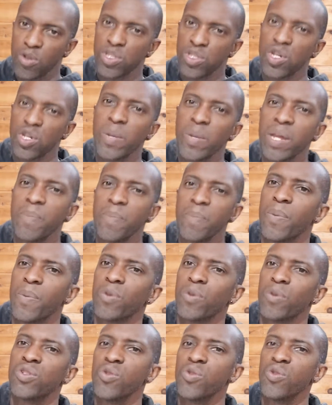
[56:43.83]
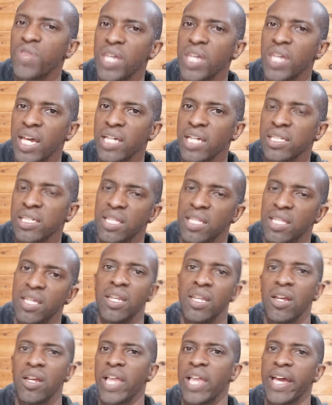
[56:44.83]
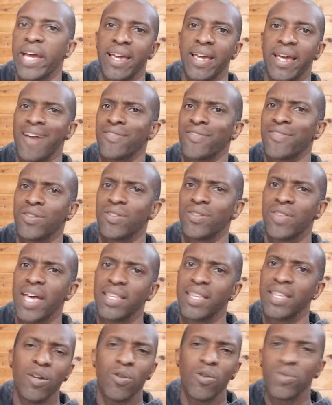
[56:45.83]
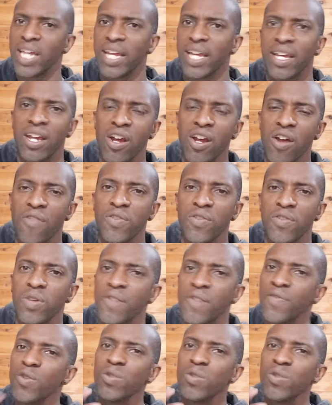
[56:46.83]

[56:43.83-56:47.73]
So many people do things, and then they're like, after that, they don't take care of you.